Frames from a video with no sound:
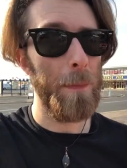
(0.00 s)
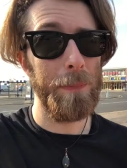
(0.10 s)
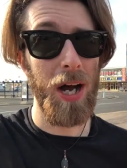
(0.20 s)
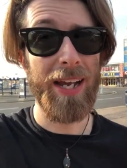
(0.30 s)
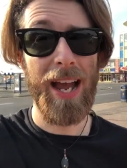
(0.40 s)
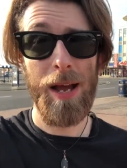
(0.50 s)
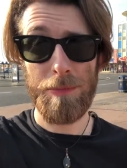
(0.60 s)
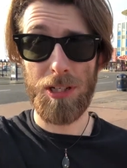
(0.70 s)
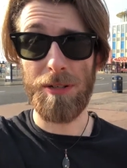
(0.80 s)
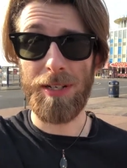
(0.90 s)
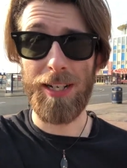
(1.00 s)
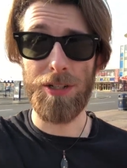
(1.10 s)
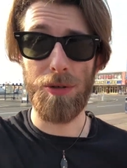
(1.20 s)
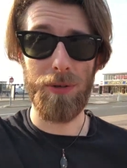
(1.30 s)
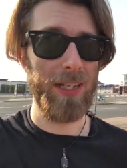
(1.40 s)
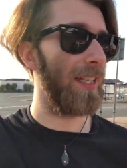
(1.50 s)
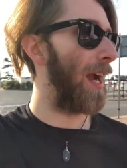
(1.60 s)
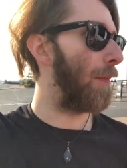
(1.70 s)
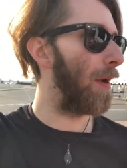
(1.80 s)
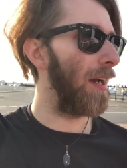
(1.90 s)
But I absolutely adore this
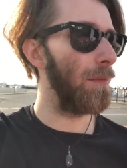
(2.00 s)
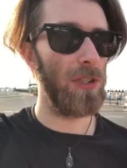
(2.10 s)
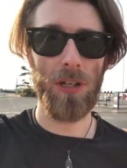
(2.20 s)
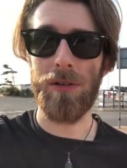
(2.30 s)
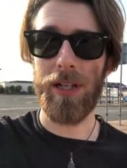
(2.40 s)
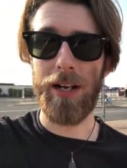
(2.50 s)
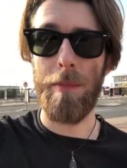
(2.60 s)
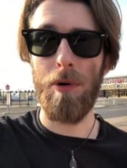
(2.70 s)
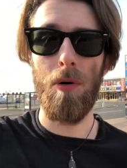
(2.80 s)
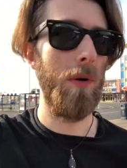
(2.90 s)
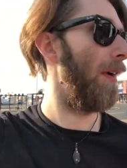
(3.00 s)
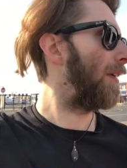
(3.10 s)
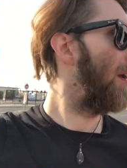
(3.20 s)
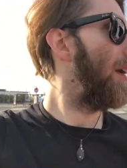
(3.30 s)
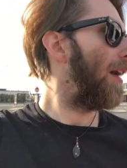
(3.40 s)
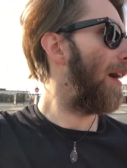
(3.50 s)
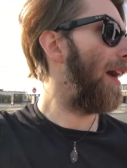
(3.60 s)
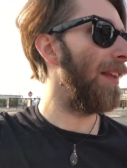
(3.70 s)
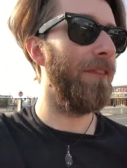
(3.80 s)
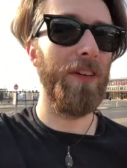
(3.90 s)
camera and I'm so glad I bought one.
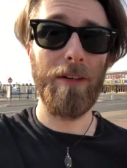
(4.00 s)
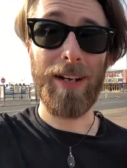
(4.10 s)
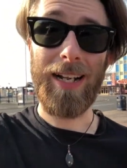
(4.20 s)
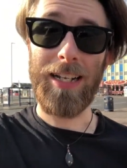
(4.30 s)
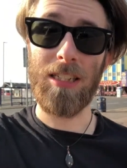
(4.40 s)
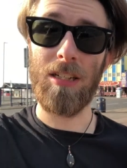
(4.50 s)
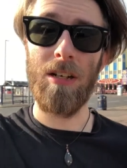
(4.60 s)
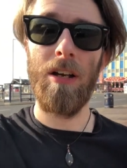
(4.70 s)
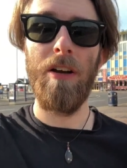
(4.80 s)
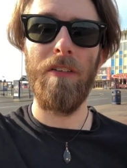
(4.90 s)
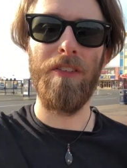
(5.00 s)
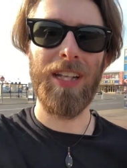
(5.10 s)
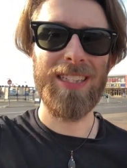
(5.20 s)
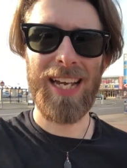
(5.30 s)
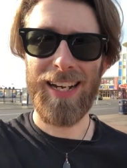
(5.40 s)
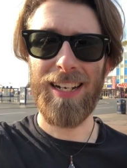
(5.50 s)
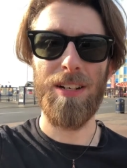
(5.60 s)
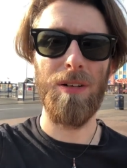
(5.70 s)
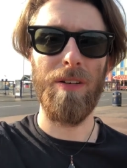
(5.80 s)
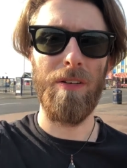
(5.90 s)
At the very least, for the
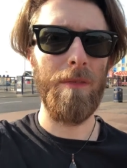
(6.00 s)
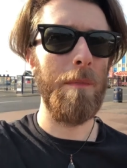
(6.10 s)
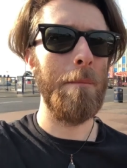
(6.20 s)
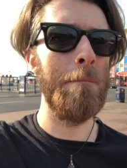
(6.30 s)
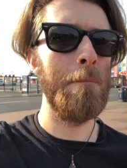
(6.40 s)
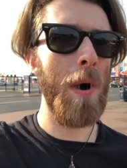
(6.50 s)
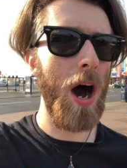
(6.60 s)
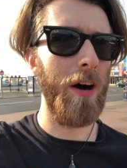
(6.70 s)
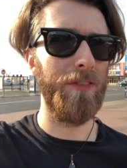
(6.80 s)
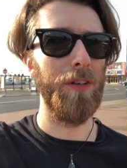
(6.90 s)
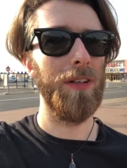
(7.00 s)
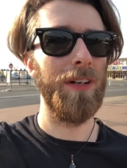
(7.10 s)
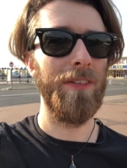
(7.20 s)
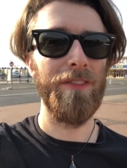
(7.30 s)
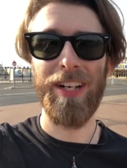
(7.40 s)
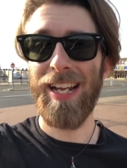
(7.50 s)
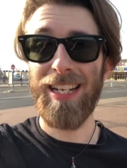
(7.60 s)
technical marvel that it